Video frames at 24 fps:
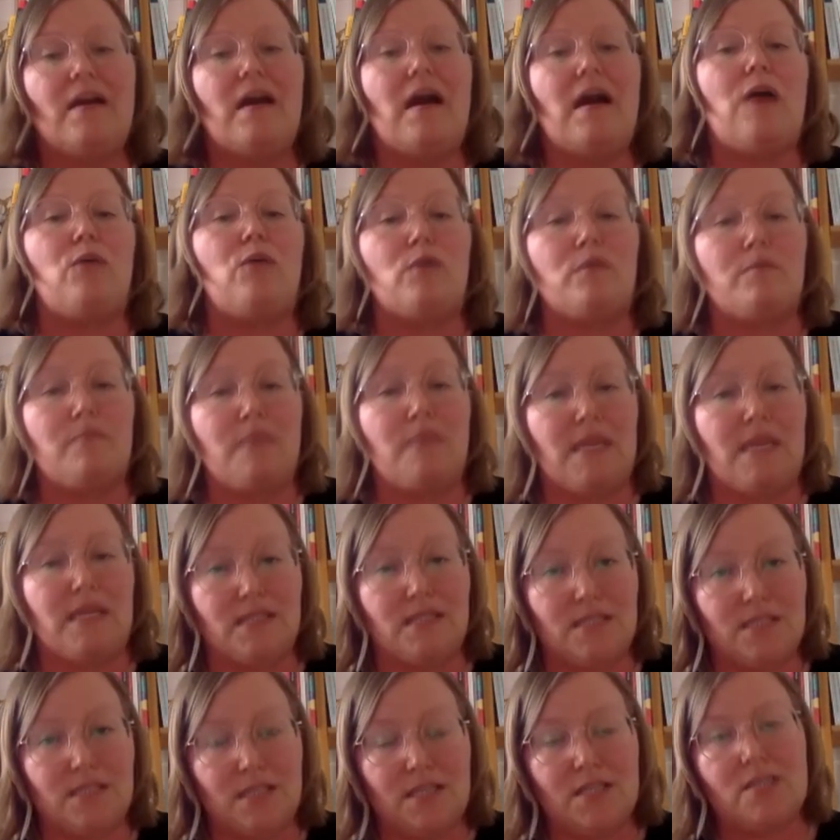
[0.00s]
how we make
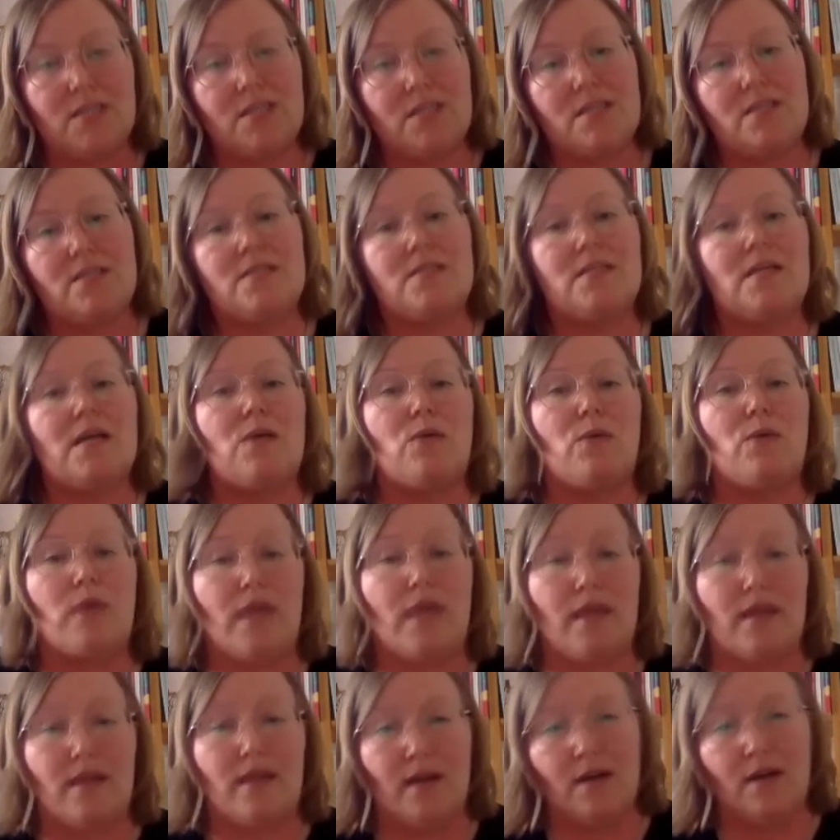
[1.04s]
decisions, how we
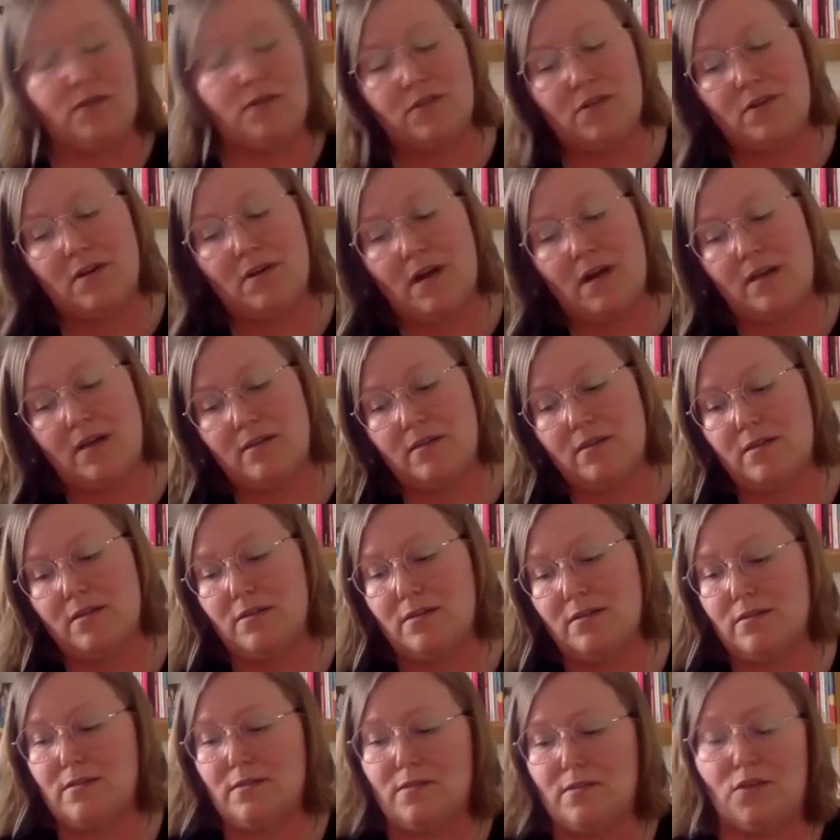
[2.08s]
encounter
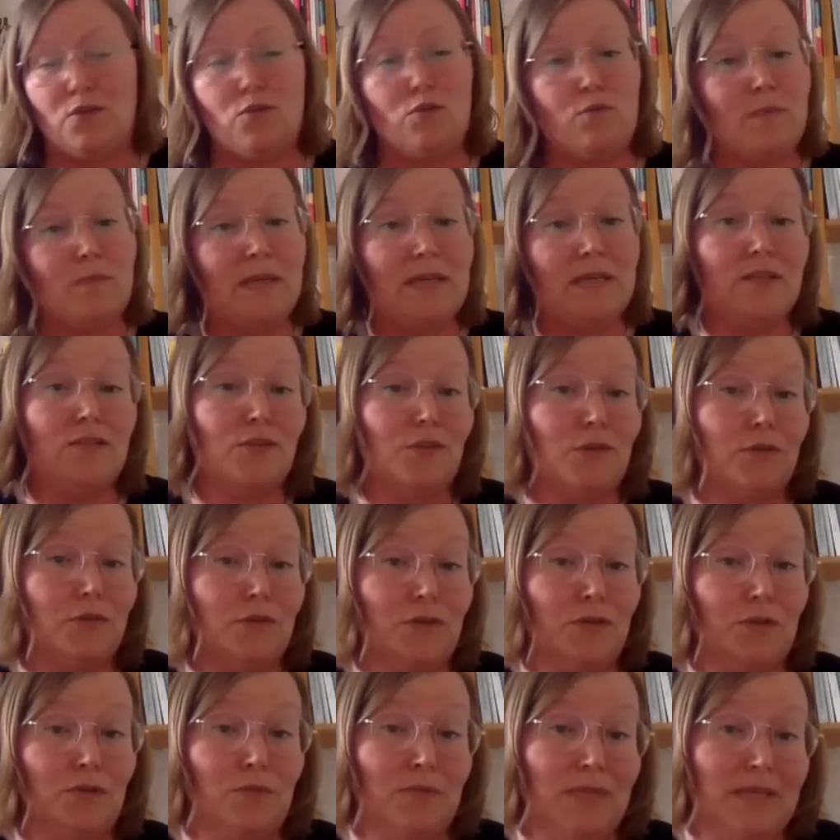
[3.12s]
others, humans,
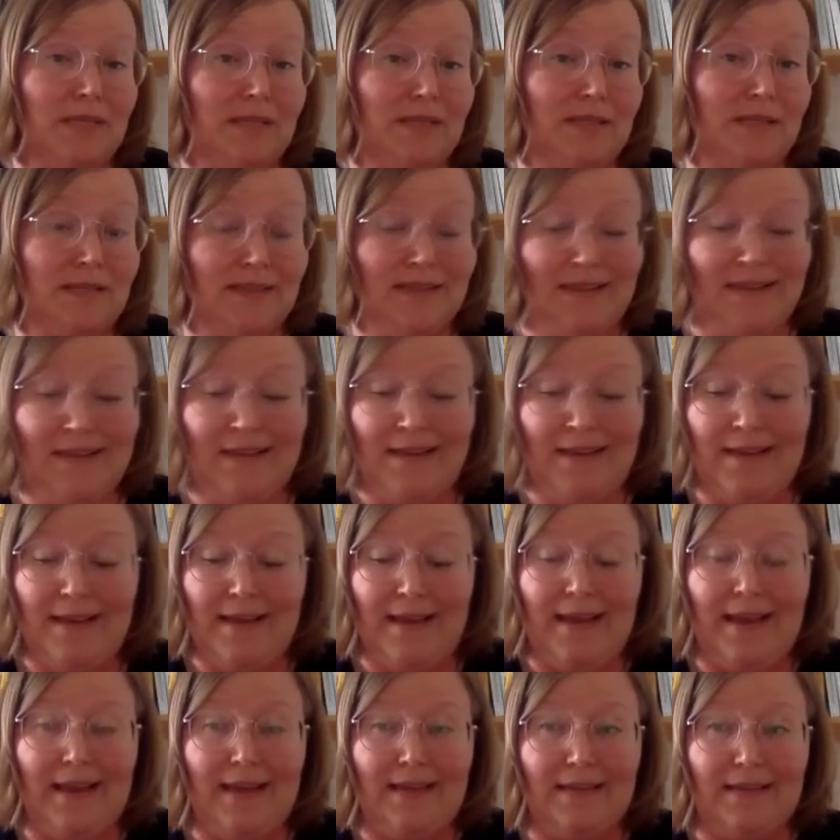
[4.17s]
non-humans,
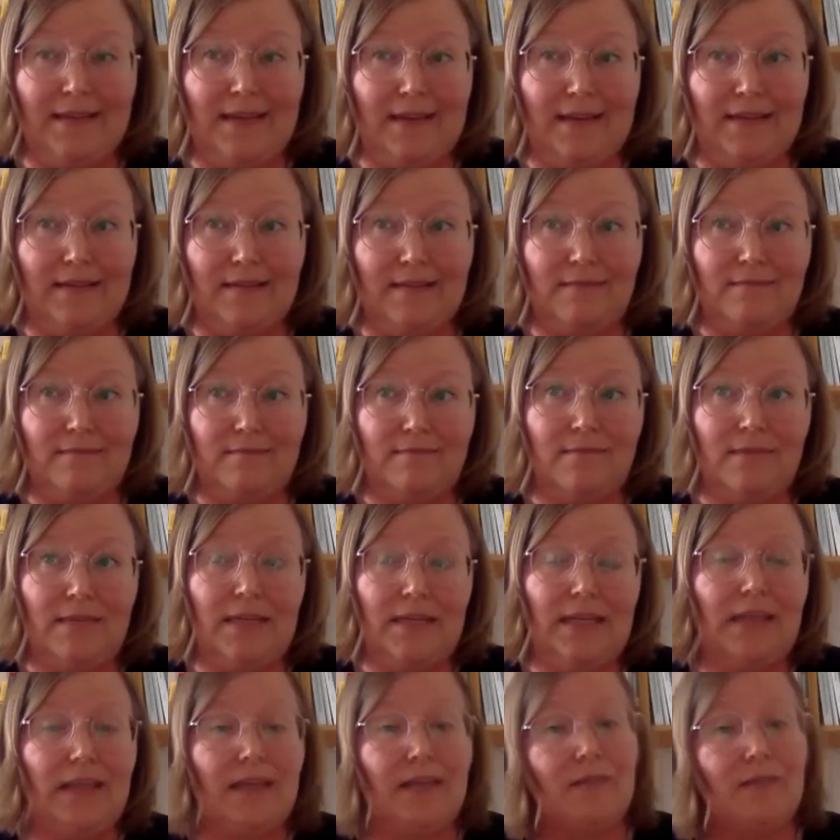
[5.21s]
and
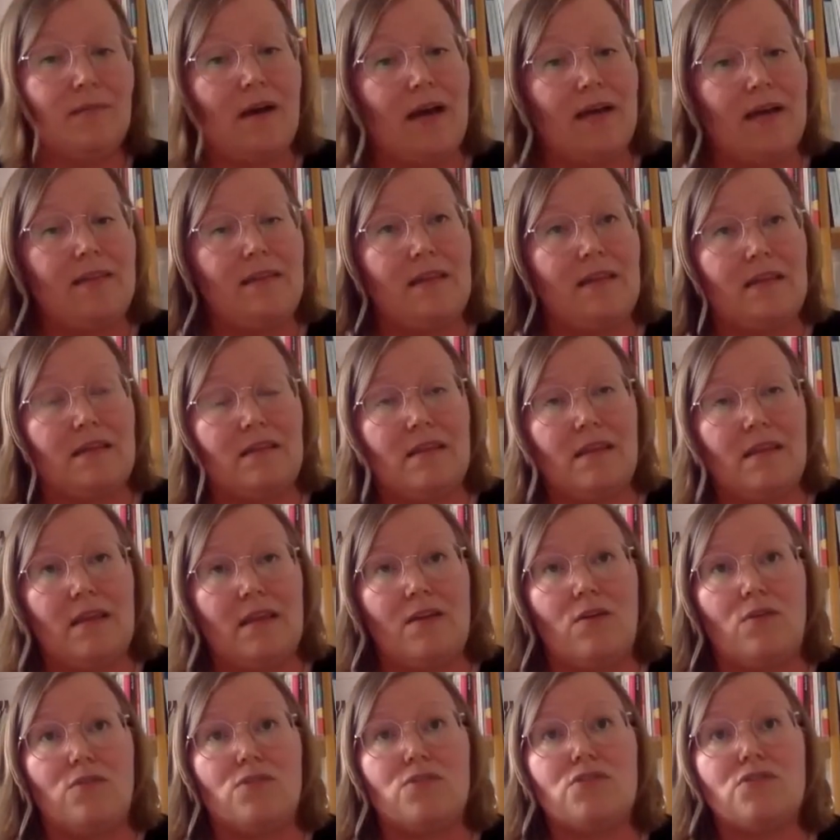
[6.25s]
really, I think they
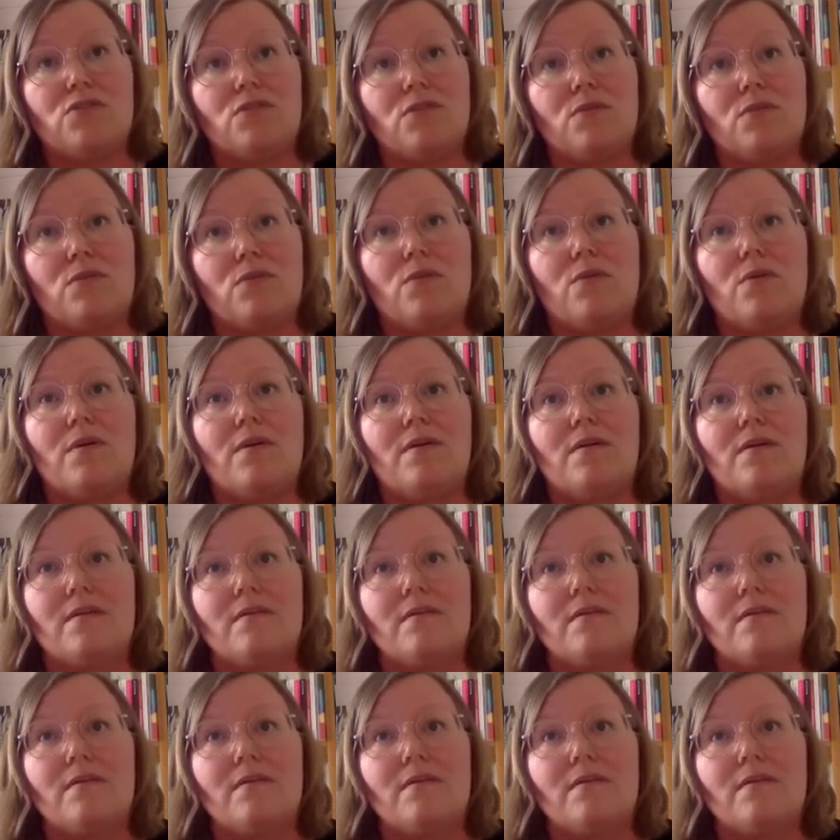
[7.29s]
also